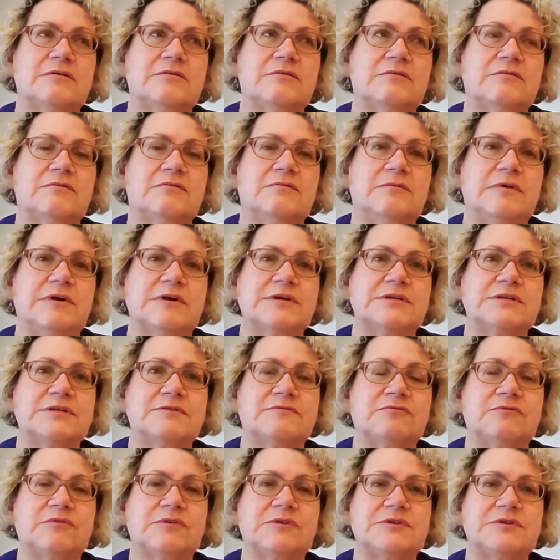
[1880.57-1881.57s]
once
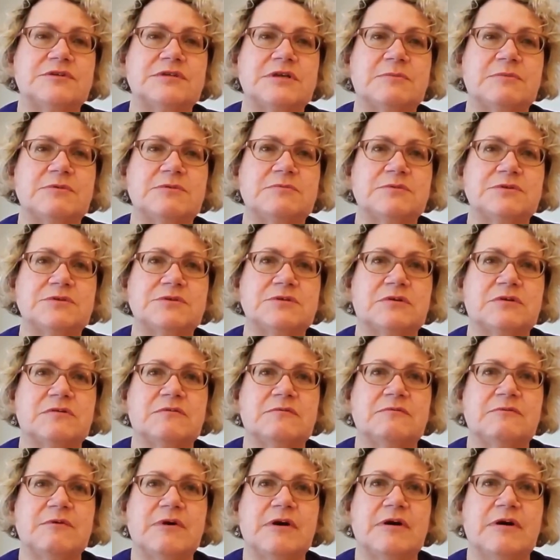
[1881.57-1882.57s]
I've re-established myself,
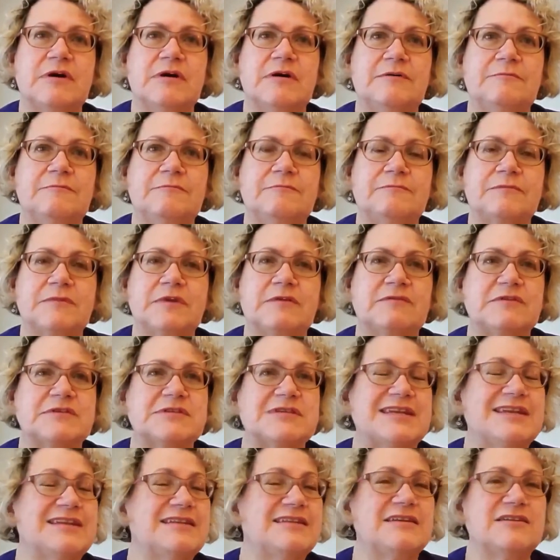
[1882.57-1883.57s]
if there's
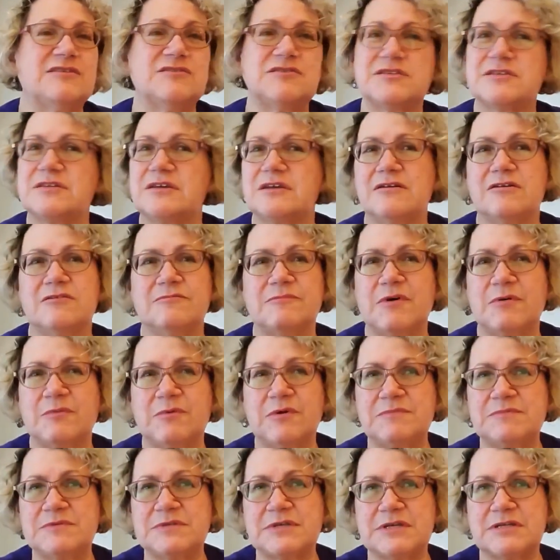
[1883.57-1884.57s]
anything you see on my
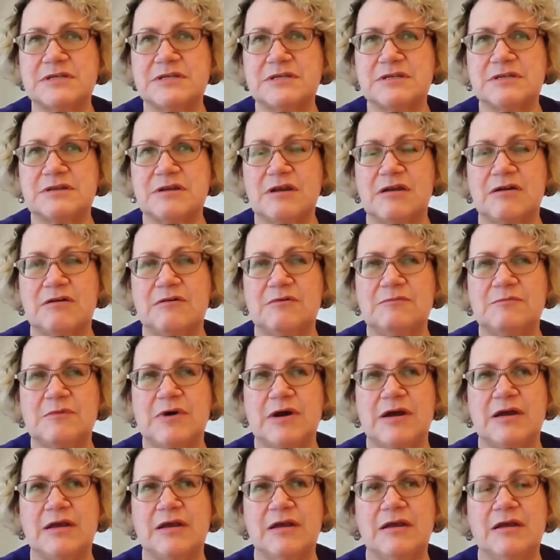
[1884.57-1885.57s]
website, on
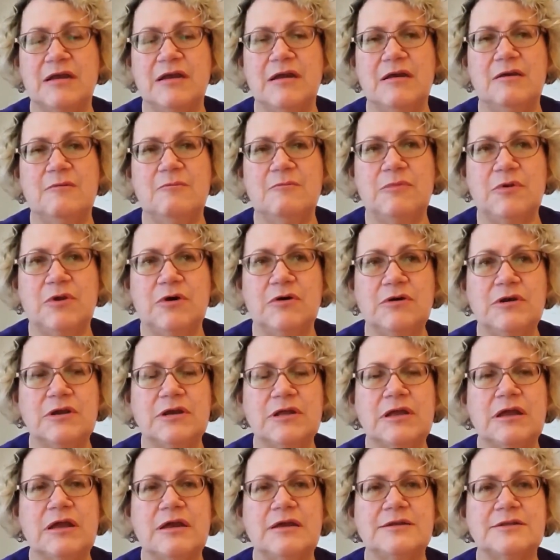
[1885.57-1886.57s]
my blog
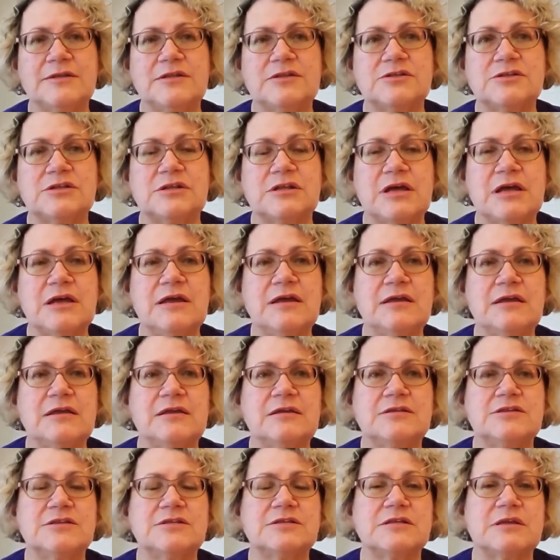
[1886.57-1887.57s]
account that you like,
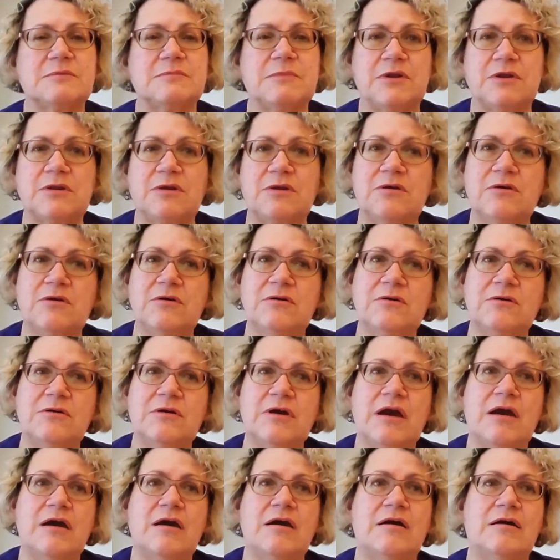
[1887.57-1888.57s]
just let me know.
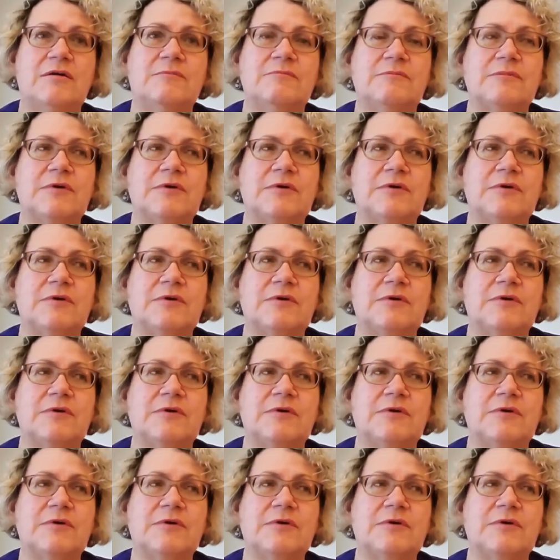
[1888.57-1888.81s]
I